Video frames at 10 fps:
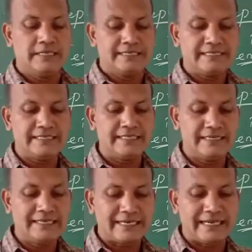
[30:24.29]

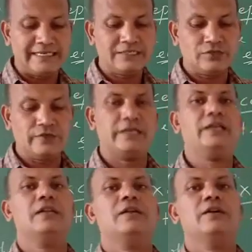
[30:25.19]
She writes well
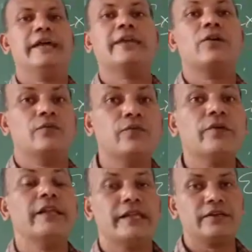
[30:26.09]

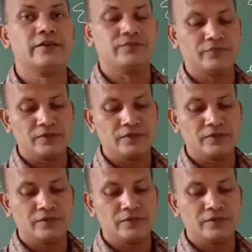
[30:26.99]
enough.